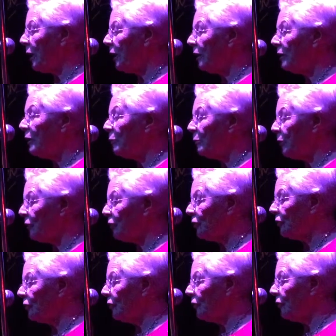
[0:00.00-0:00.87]
my
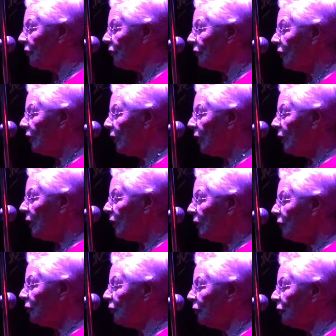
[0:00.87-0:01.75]
inhibitions
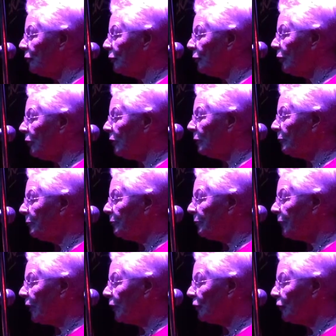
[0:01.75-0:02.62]
to
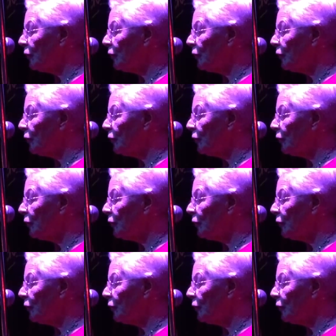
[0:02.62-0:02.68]
um,